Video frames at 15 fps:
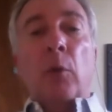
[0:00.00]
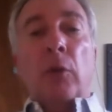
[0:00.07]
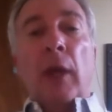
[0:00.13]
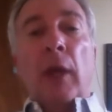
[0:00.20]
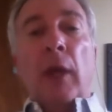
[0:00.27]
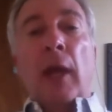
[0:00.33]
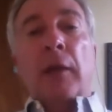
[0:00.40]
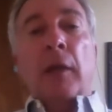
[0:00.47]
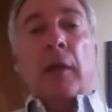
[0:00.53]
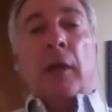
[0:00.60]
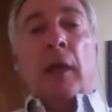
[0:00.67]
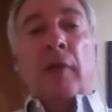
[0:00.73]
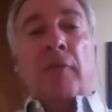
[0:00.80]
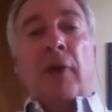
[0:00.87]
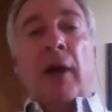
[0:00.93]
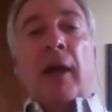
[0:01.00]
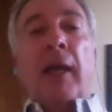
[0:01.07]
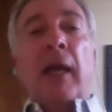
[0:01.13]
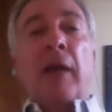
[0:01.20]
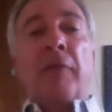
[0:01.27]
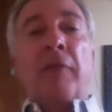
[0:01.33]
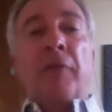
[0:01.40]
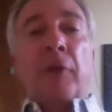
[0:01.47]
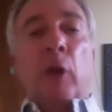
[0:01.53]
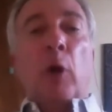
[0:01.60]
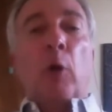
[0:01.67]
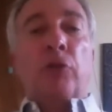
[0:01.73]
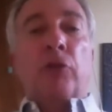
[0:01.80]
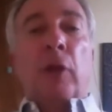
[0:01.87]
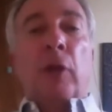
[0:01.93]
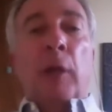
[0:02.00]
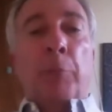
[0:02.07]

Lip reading: that if I have a coach,